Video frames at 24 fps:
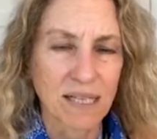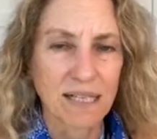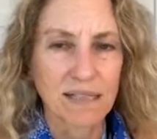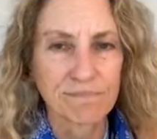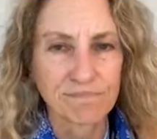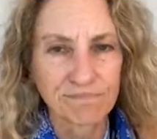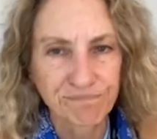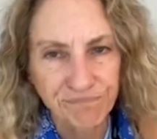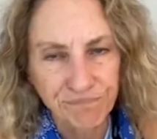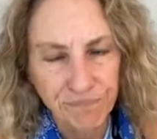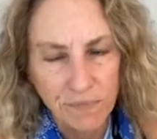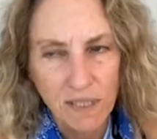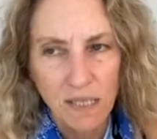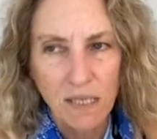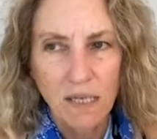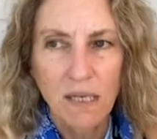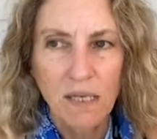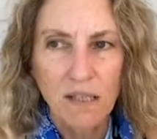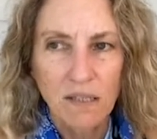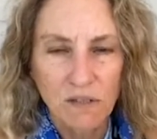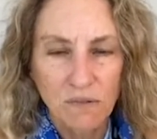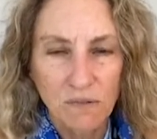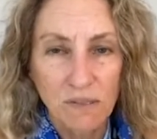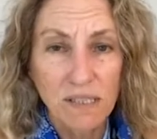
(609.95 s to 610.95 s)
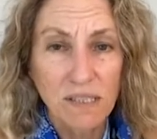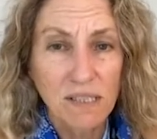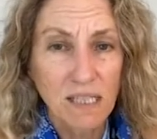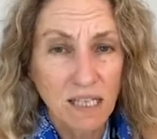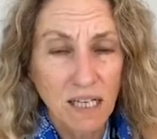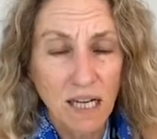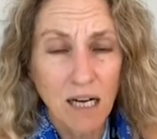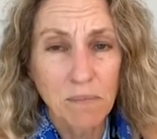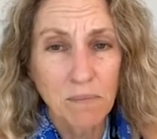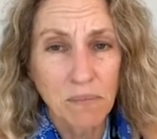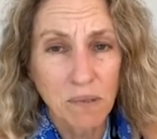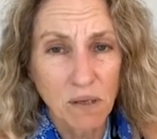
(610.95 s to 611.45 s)
And the reason
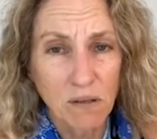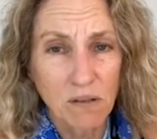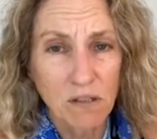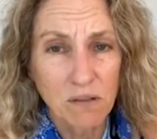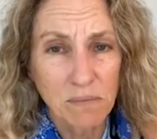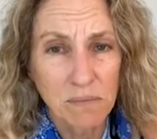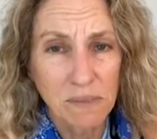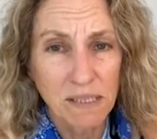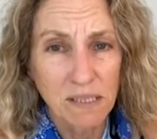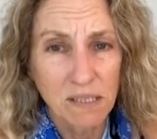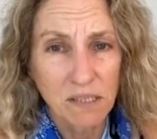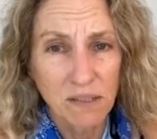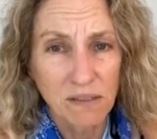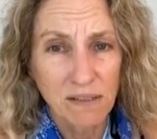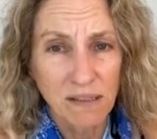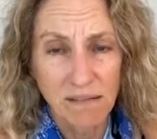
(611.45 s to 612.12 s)
I upload them is so